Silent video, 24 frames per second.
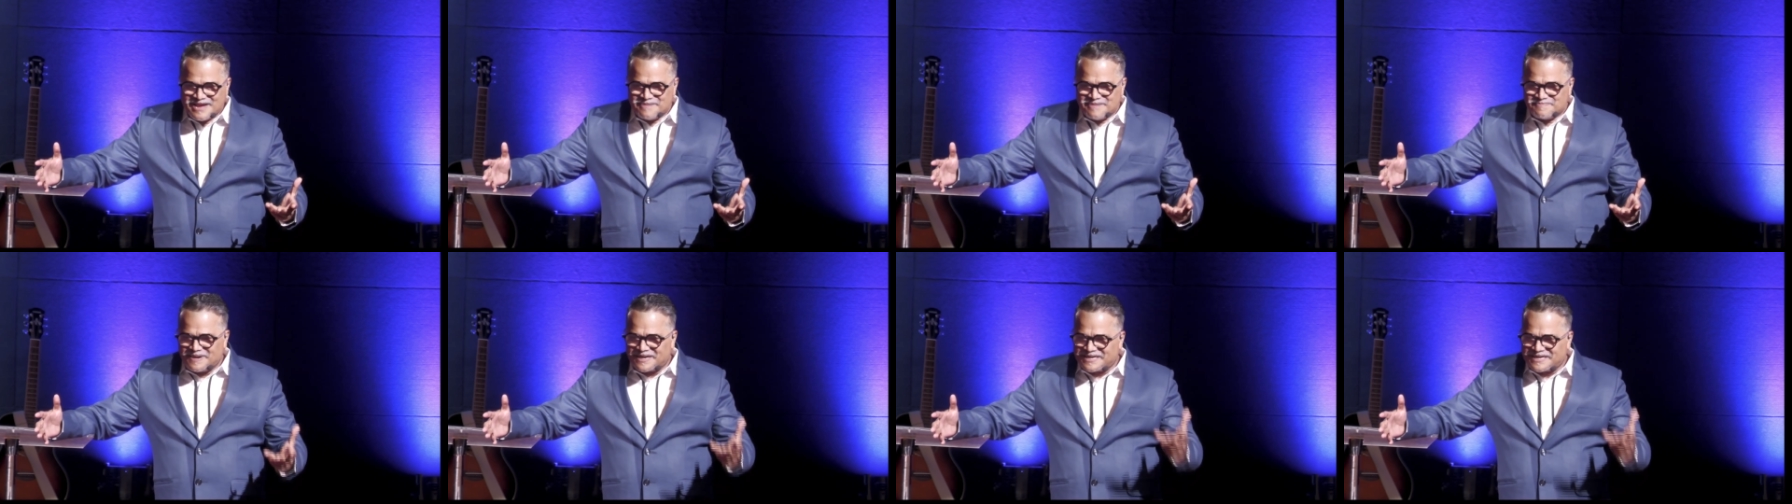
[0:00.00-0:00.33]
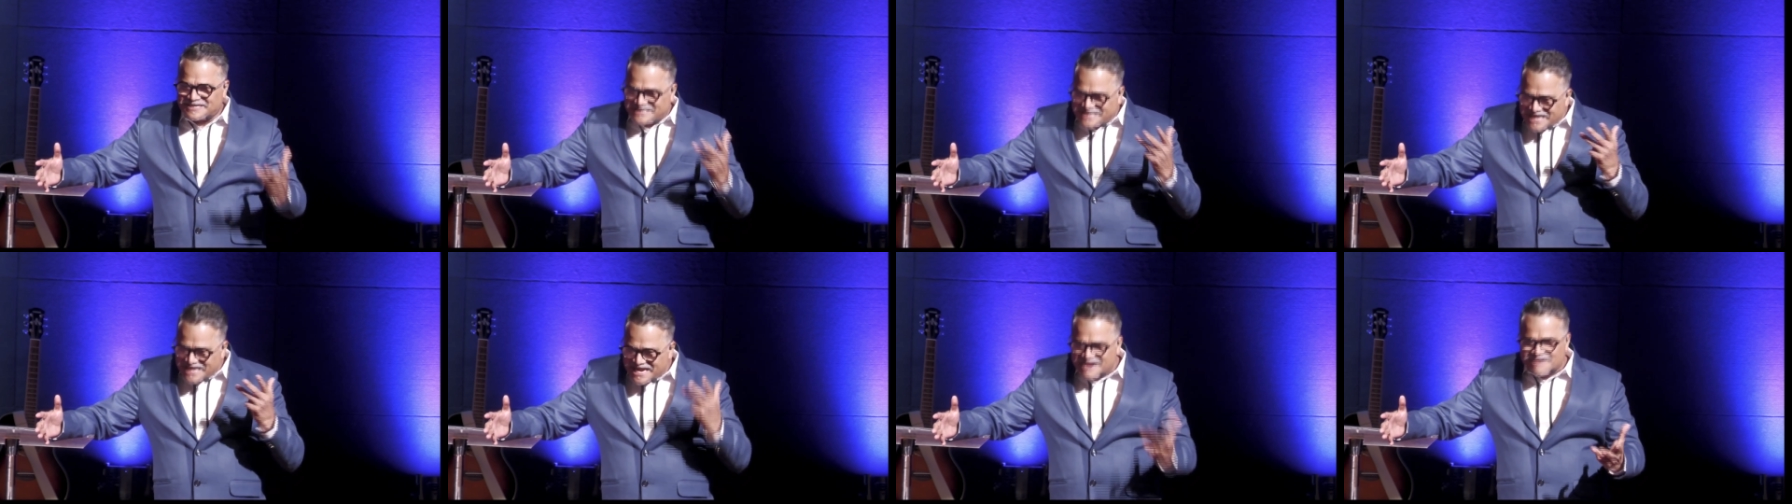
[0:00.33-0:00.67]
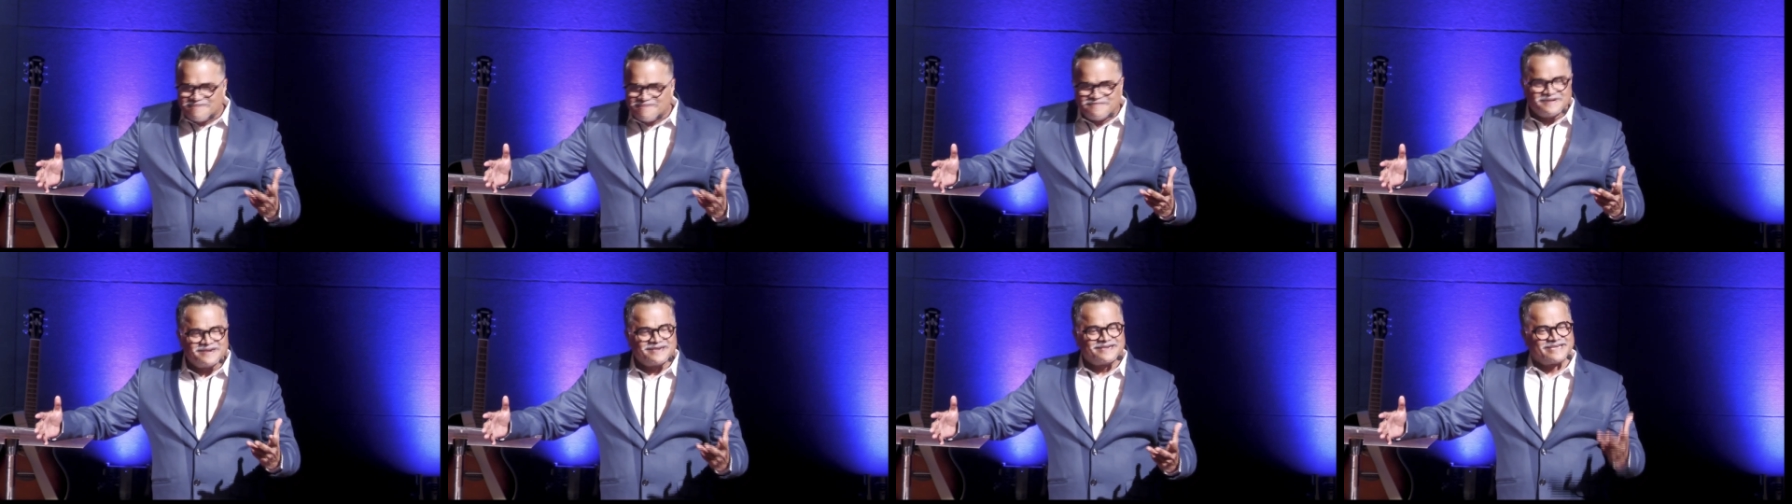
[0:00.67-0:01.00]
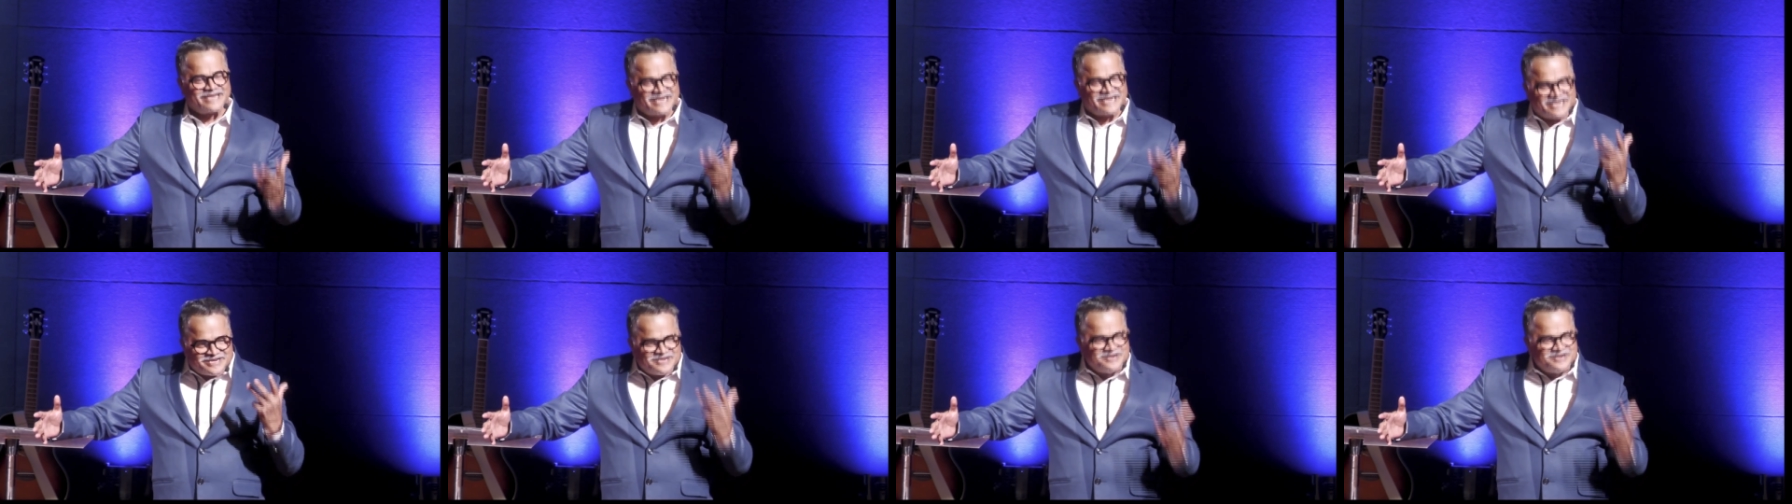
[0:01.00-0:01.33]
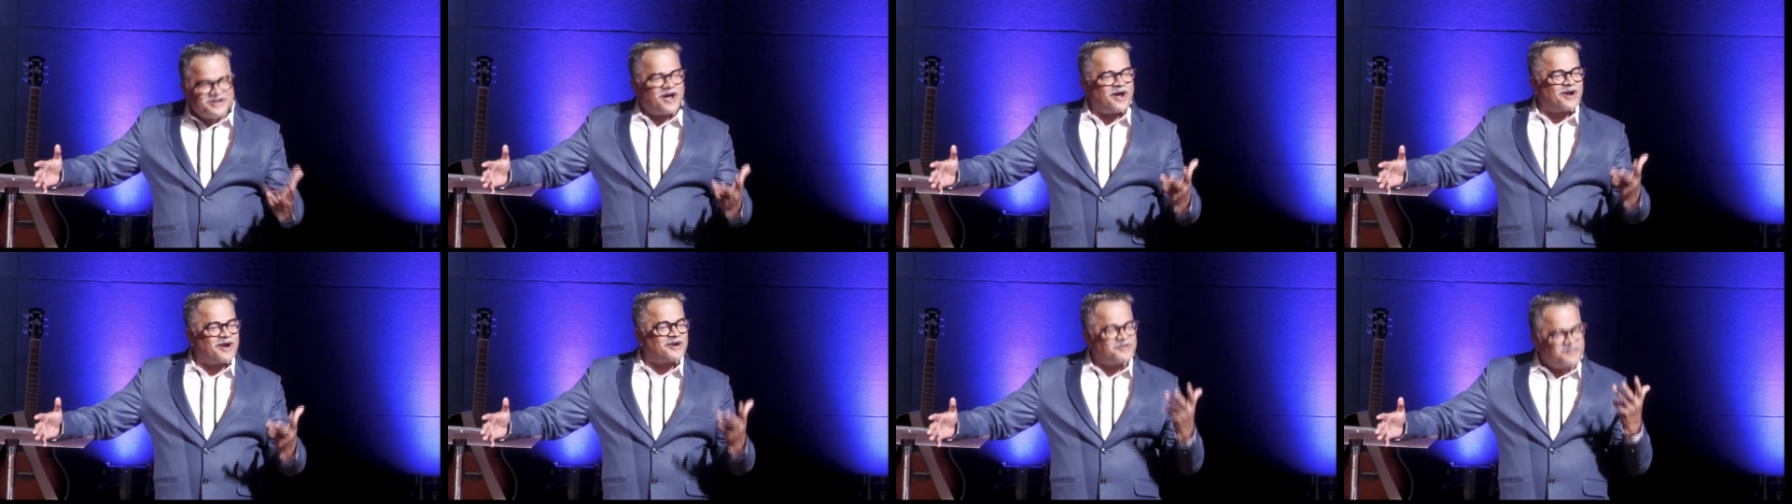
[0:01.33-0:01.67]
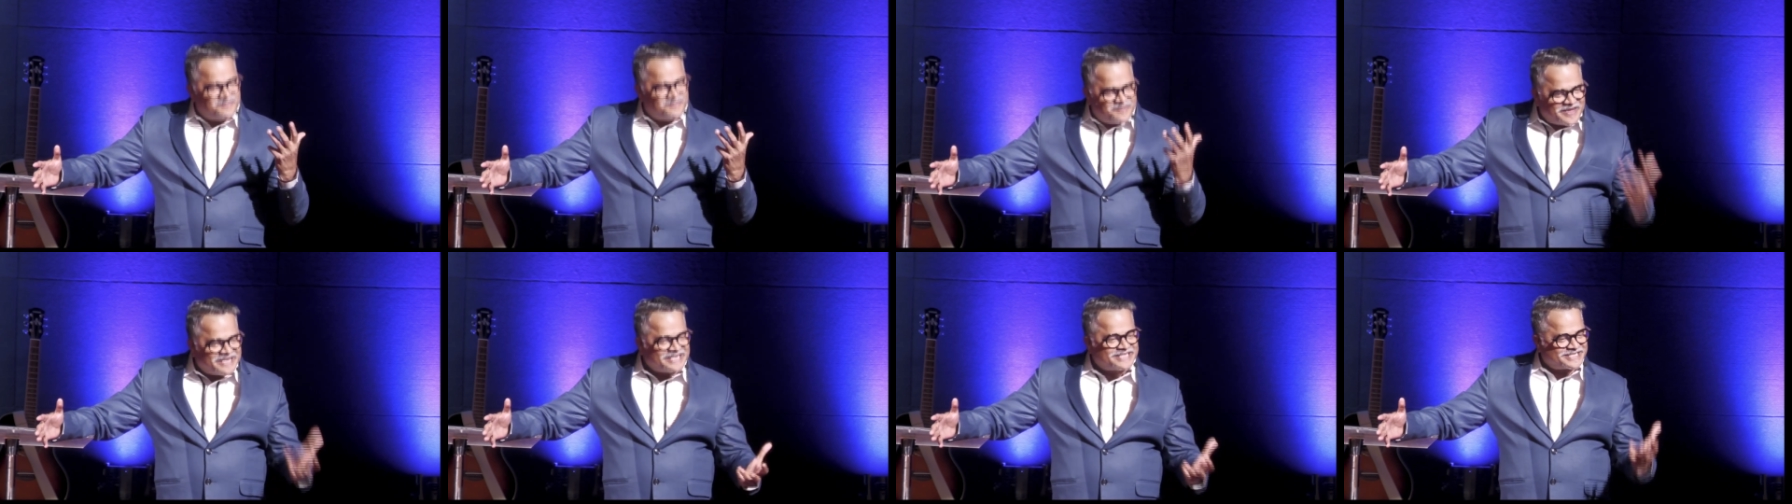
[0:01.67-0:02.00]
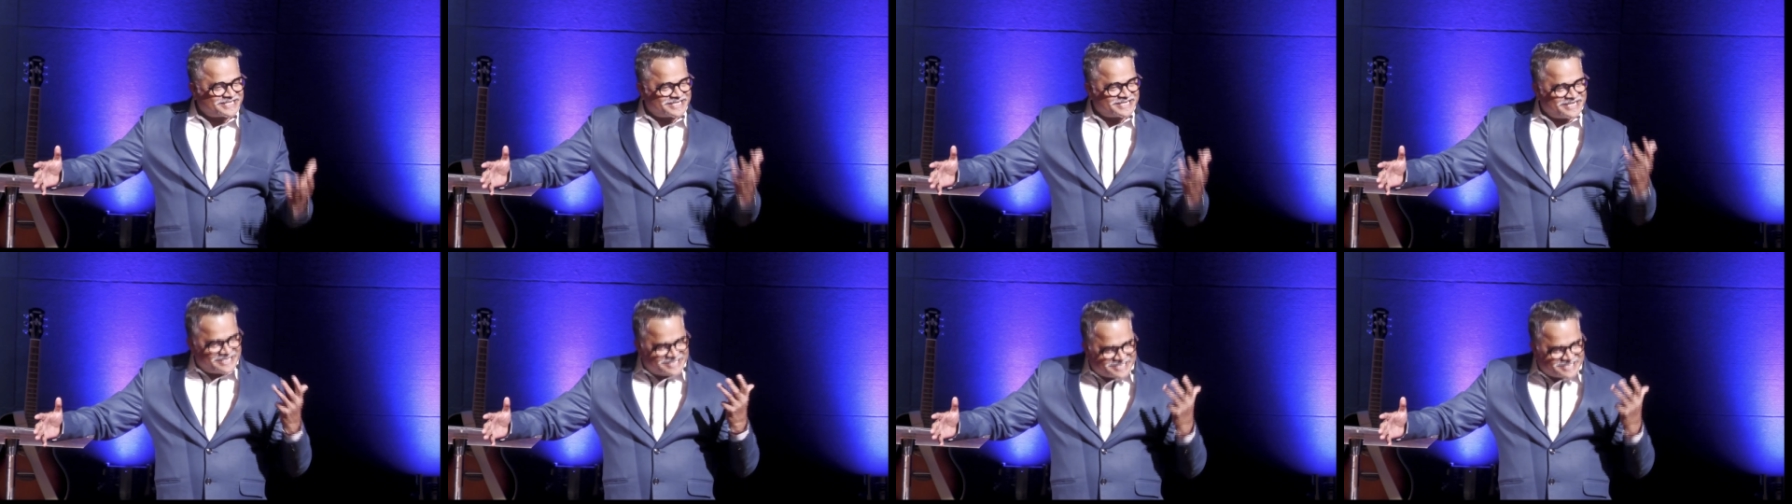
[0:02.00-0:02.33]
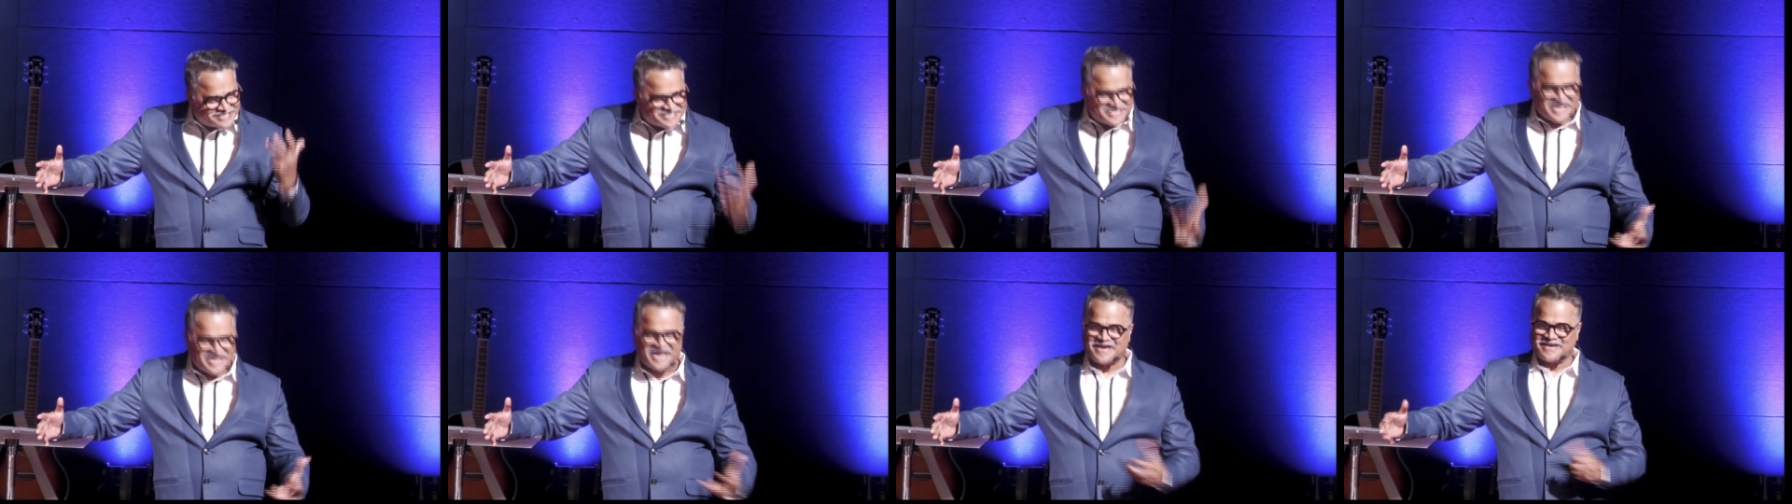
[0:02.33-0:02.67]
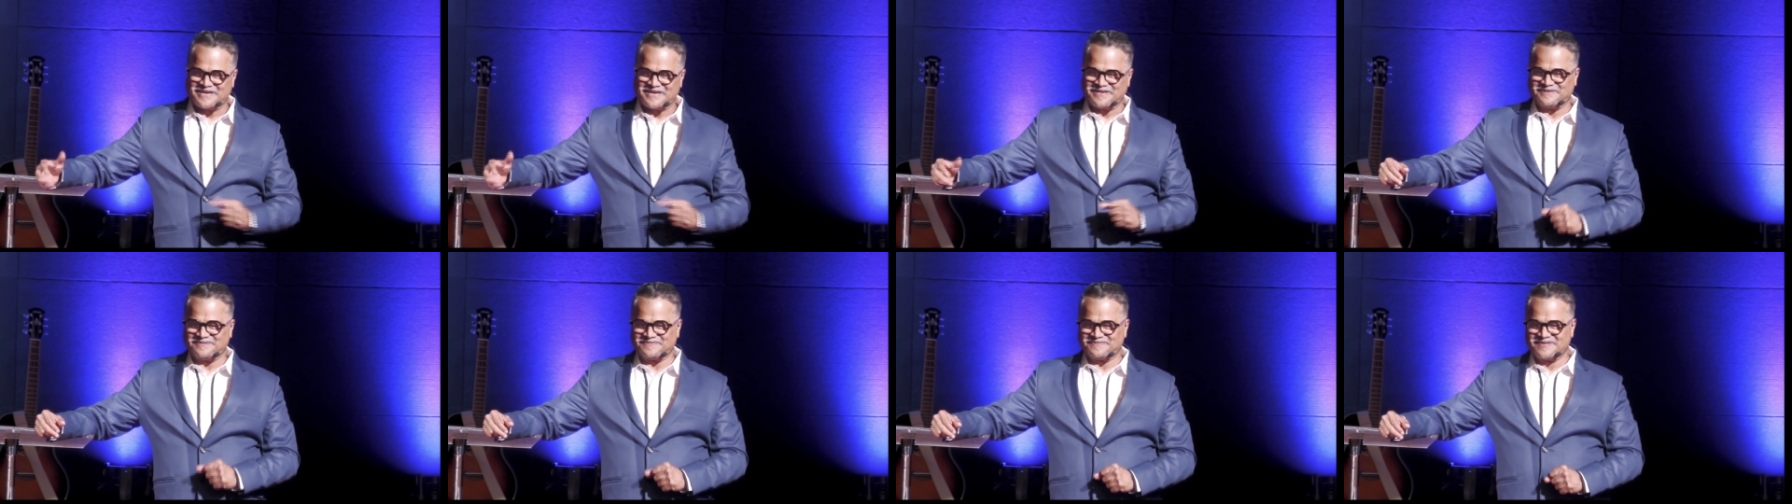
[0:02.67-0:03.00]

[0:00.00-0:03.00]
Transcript: But David did not waste his time.